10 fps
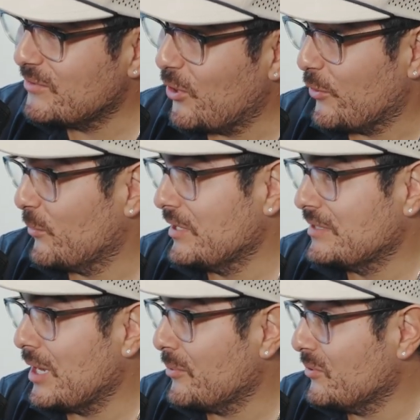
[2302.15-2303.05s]
Are you really
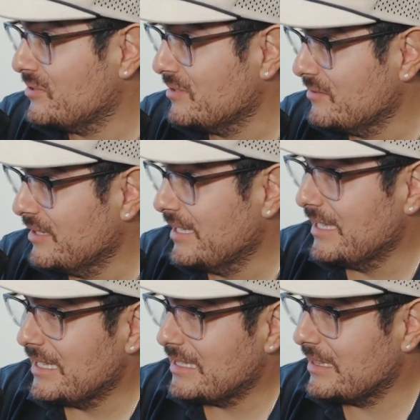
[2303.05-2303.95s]
top producing?
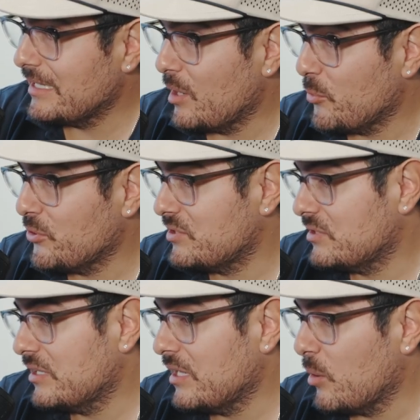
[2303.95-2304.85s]
I think the
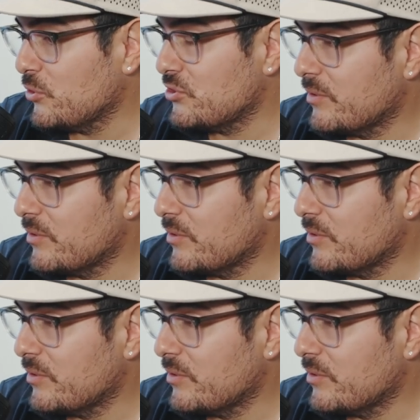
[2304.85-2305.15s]
numbers